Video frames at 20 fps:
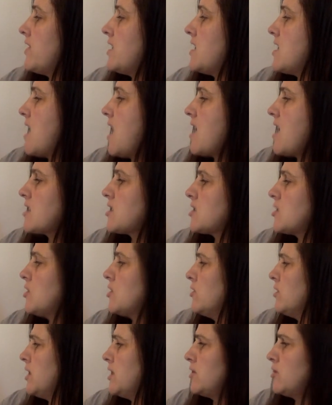knocked
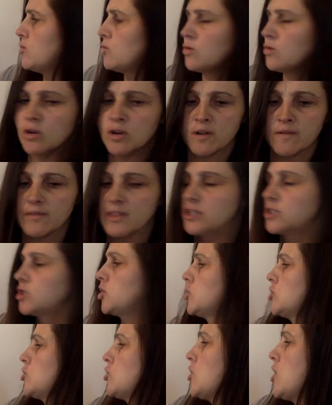on the door of the
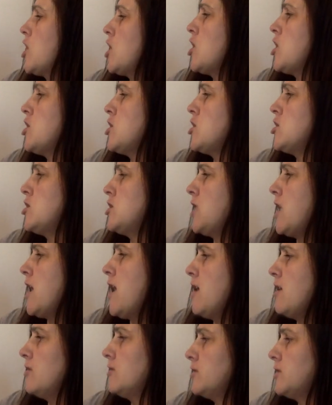straw
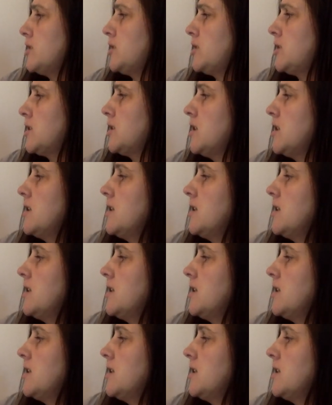house.